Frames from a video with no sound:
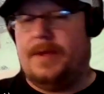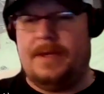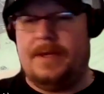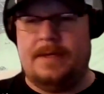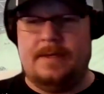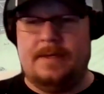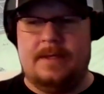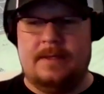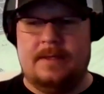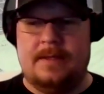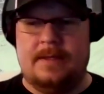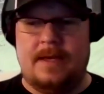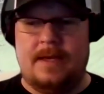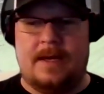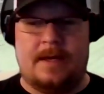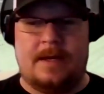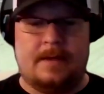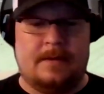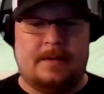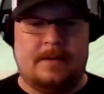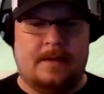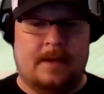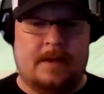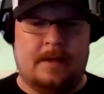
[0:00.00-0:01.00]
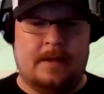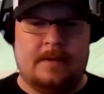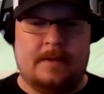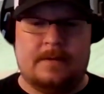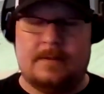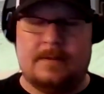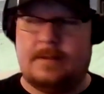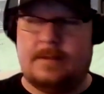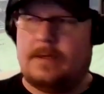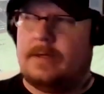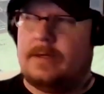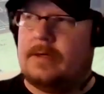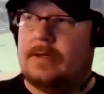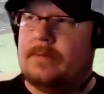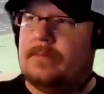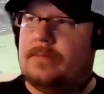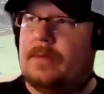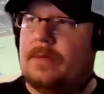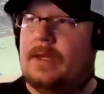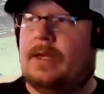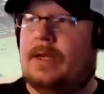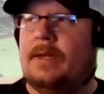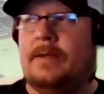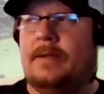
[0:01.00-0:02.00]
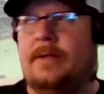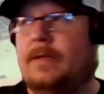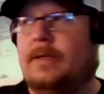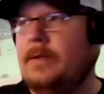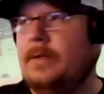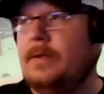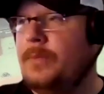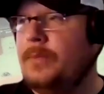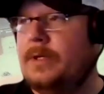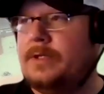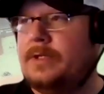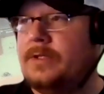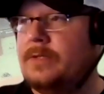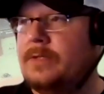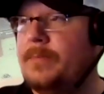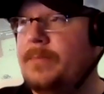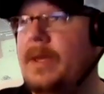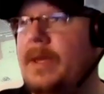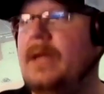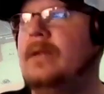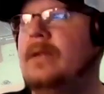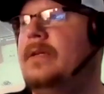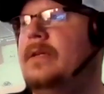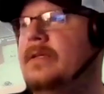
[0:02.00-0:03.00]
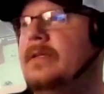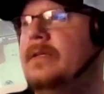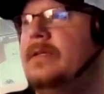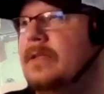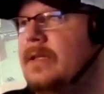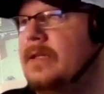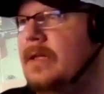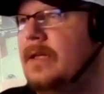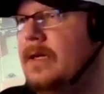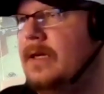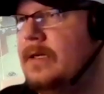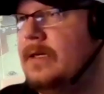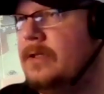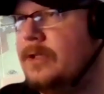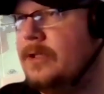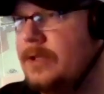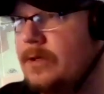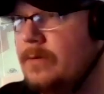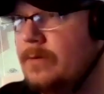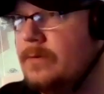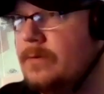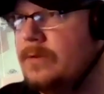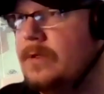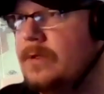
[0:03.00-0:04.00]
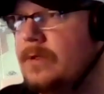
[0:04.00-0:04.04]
did that, and he didn't pitch as badly as the line shows.